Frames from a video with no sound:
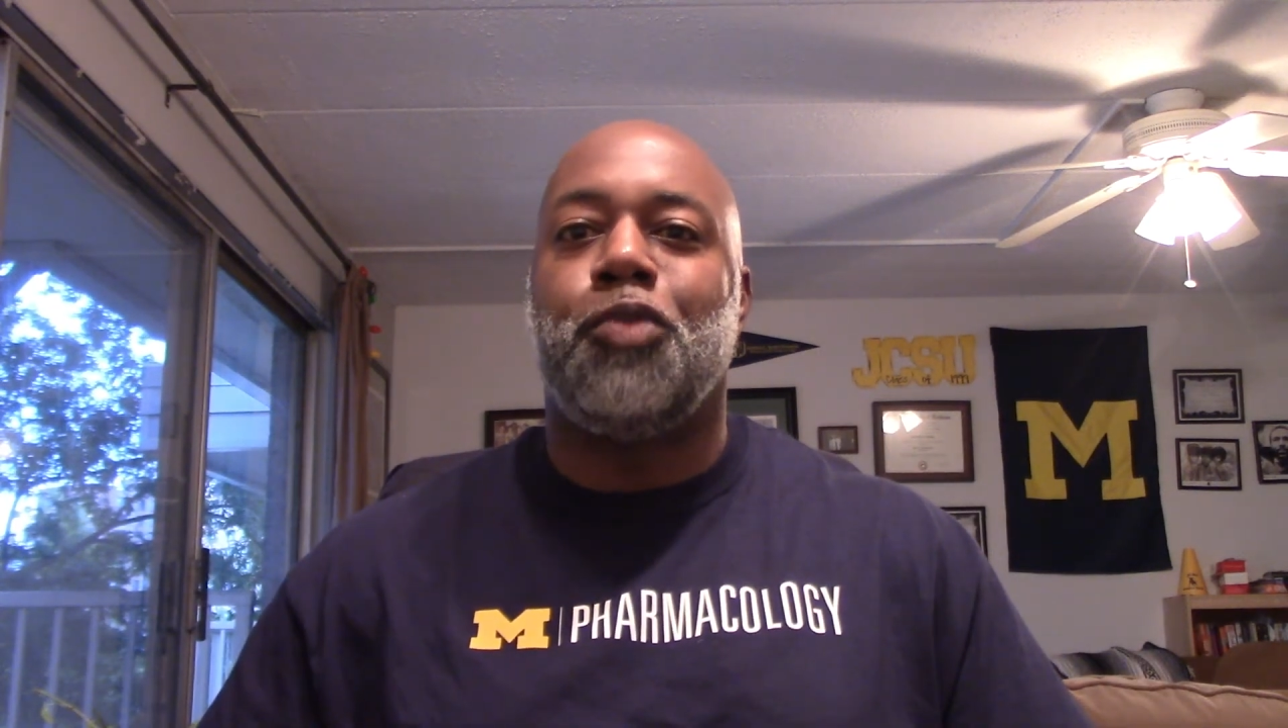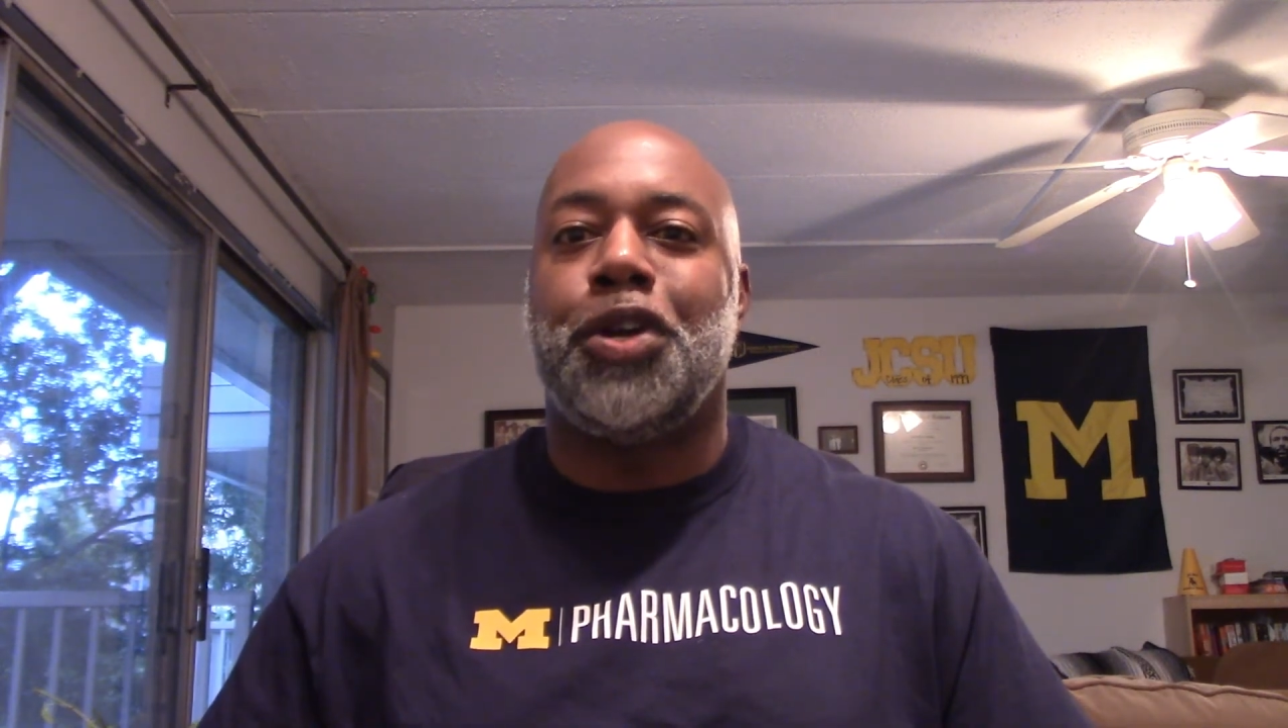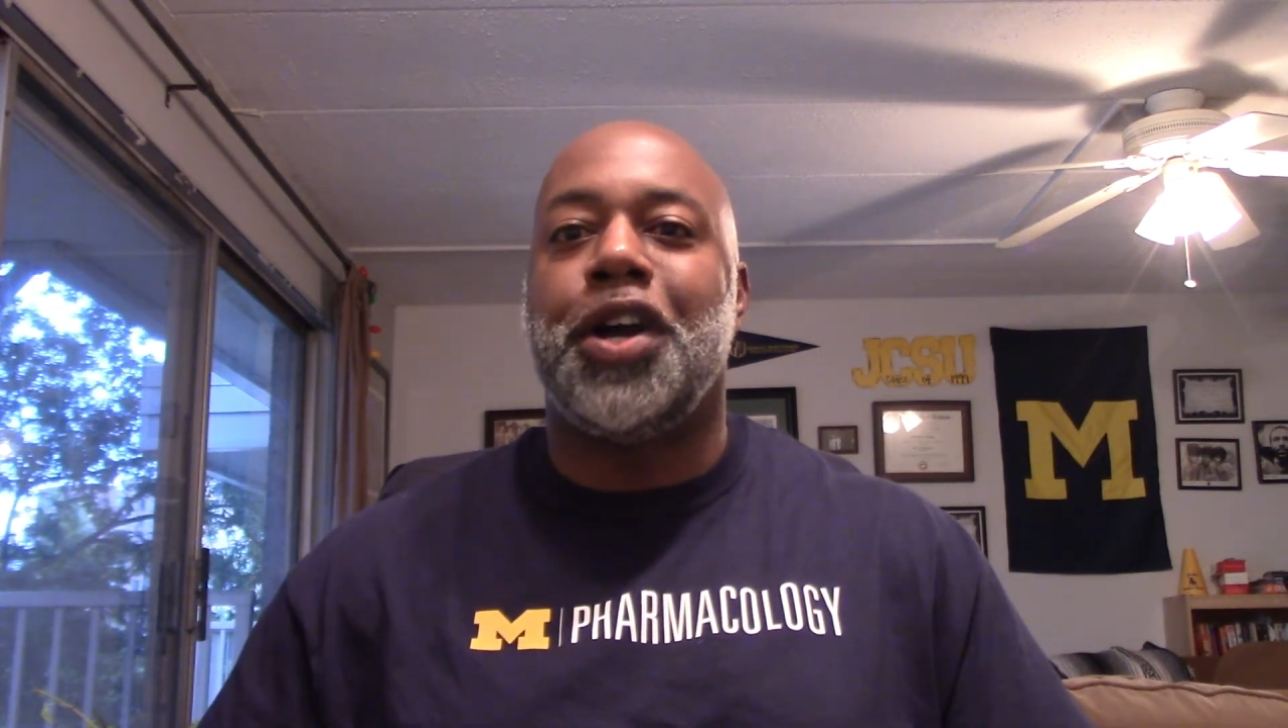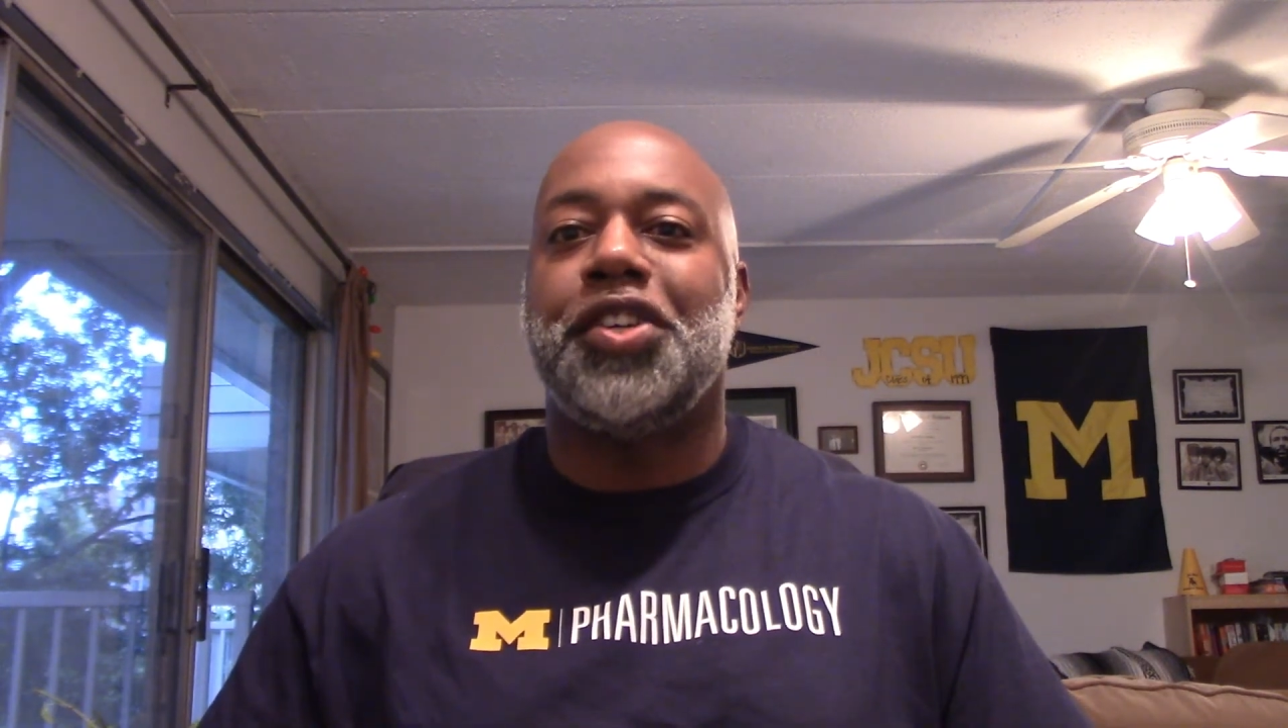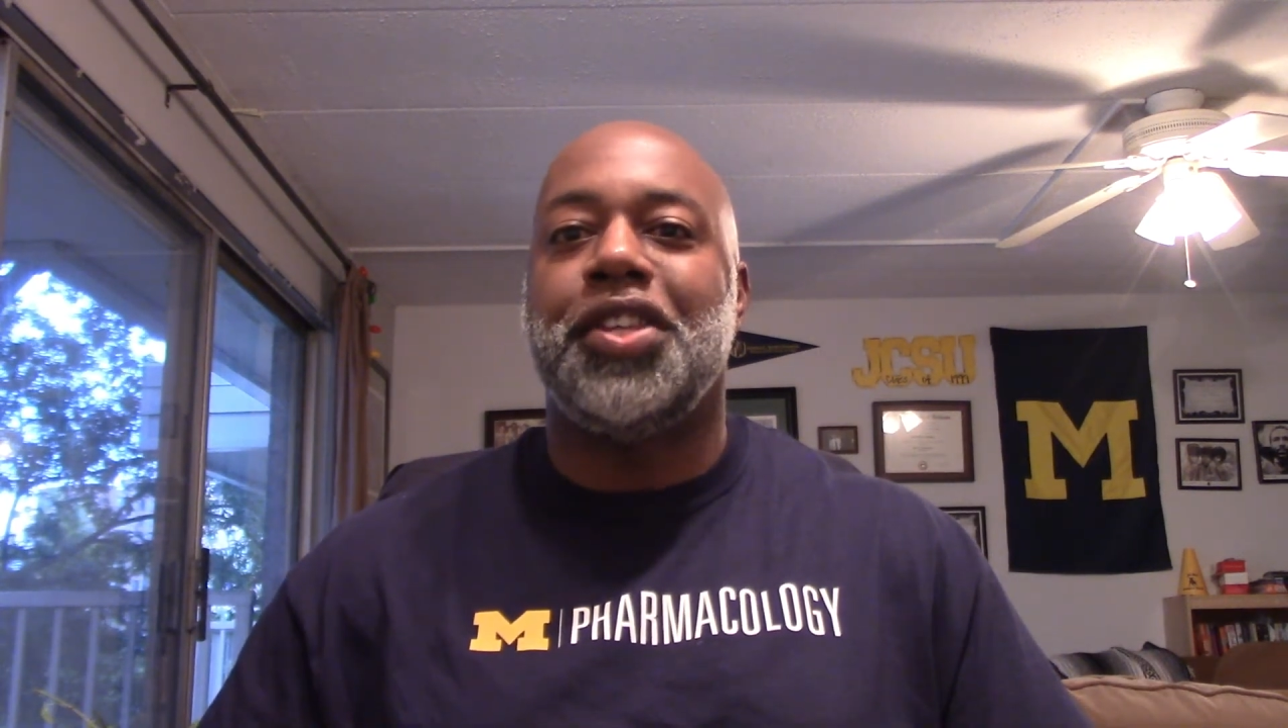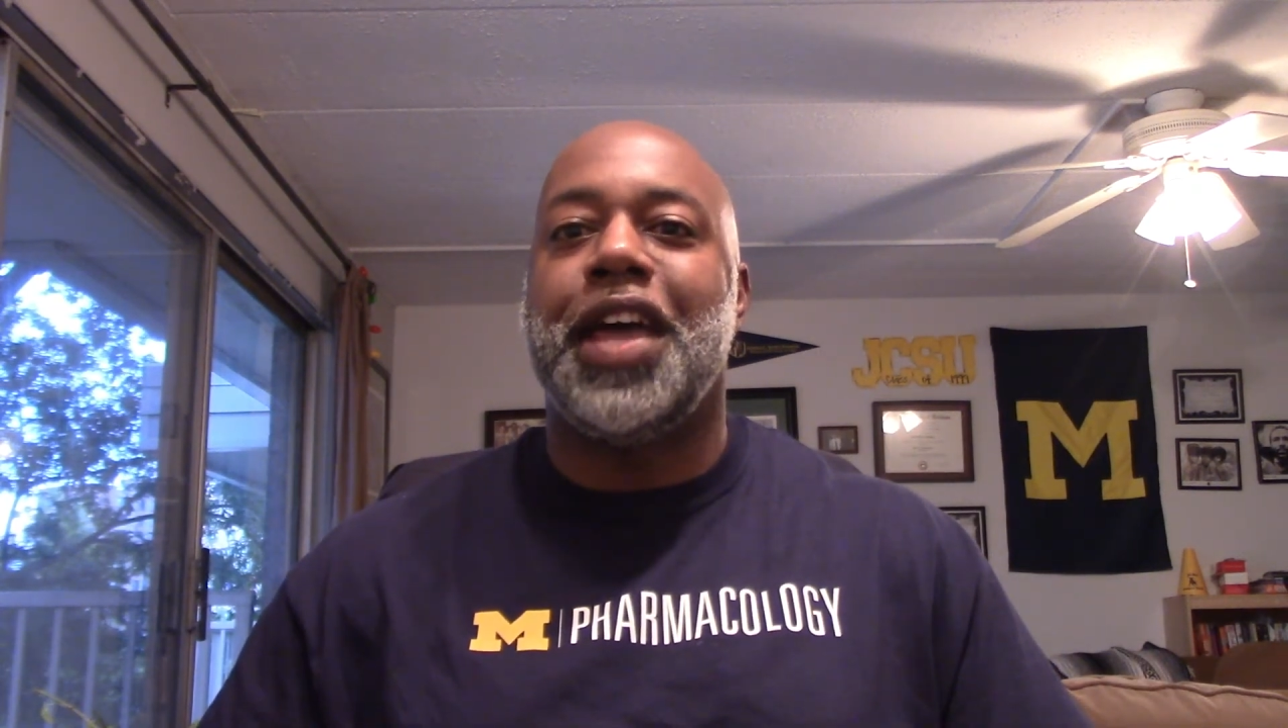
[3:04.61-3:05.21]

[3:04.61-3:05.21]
production